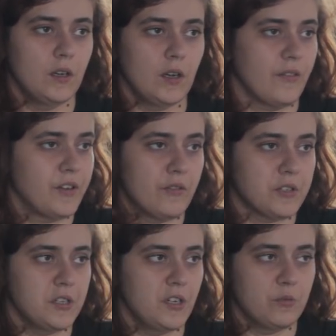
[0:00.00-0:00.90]
I've never
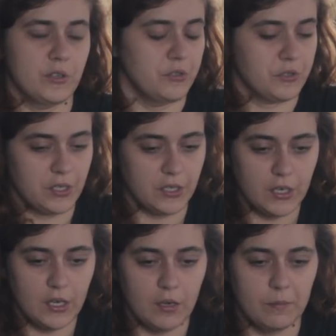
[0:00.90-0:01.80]
seen anyone use it.
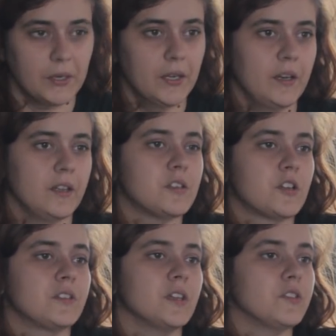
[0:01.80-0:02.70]
But it's a
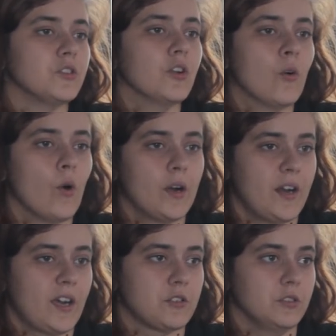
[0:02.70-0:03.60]
good thing to know what it
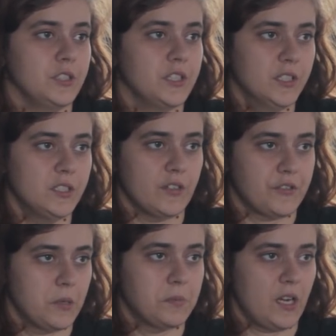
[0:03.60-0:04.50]
actually is
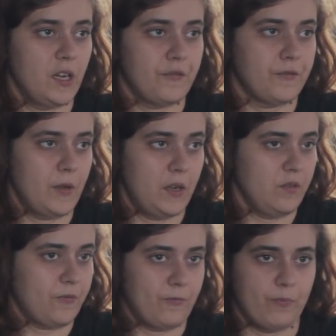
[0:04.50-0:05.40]

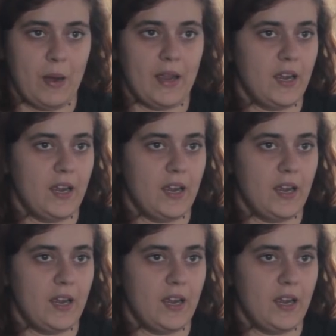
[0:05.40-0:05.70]
if by